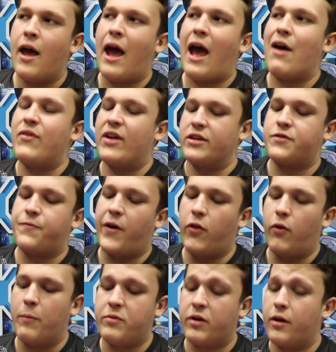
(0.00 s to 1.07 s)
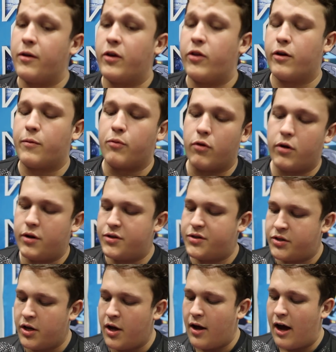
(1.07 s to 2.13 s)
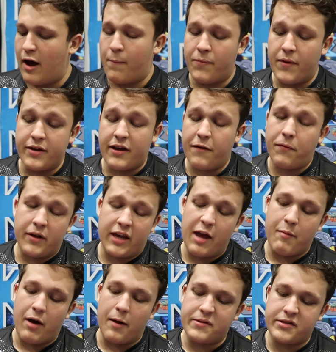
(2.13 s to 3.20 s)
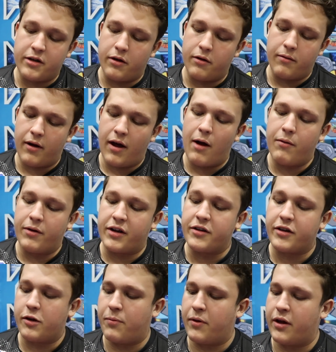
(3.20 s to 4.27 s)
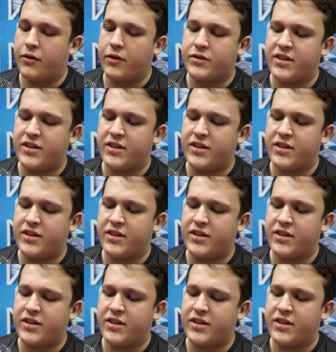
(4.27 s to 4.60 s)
have it as follow up to clear boards. It definitely came out, so I would continue playing the